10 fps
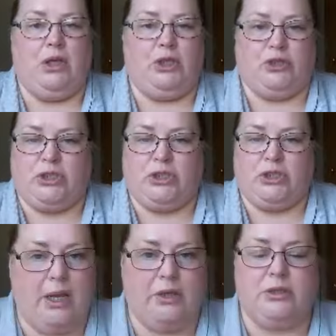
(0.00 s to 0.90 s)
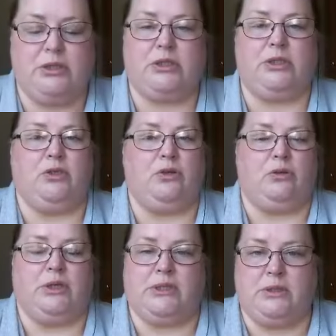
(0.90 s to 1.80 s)
tired, you're
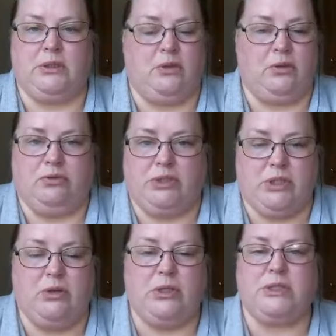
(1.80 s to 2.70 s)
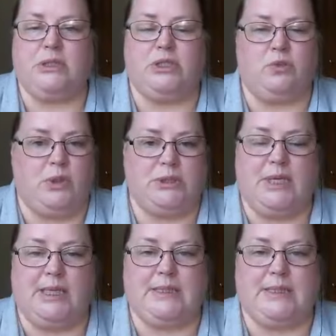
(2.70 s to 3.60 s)
exhausted, you want to get
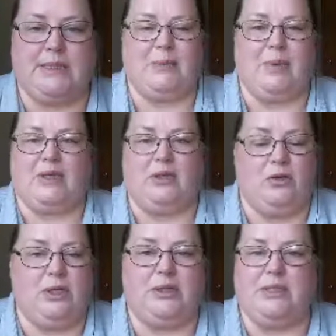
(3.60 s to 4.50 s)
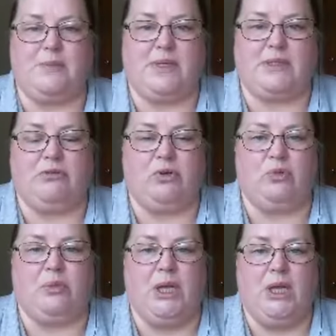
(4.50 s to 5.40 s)
to sleep, and you look at this messy room,
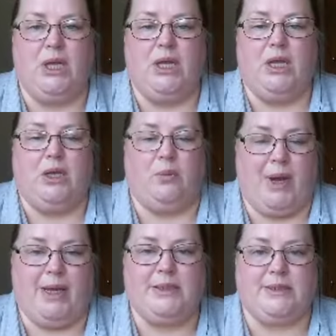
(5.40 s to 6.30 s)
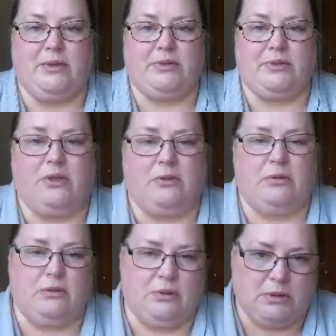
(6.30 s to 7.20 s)
your brain is going to go, oh
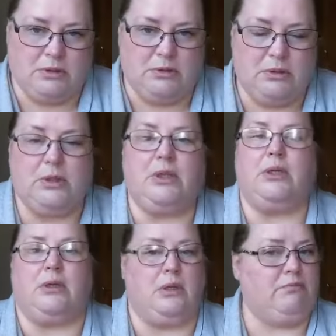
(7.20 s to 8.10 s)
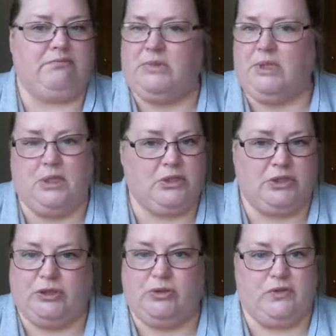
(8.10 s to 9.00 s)
God, okay, not
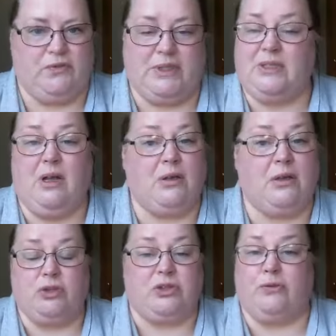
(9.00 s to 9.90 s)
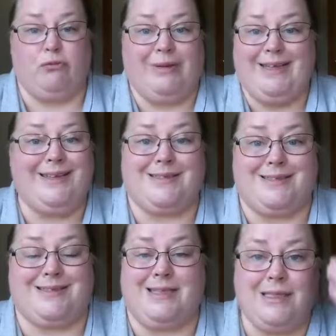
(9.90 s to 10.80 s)
conducive. It's not conducive. It really isn't. It
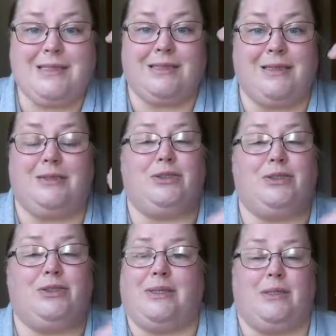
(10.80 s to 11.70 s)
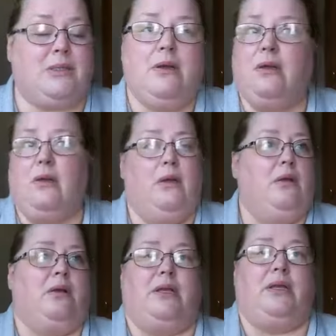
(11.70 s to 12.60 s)
sends a signal to your brain that,
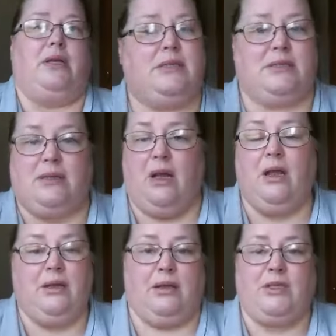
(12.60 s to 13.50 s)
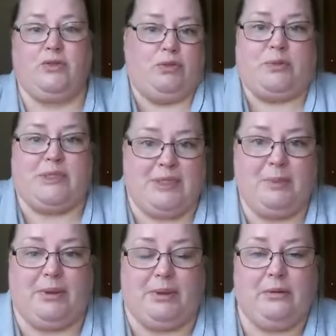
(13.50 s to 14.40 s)
okay, this is not a nice room to sleep in.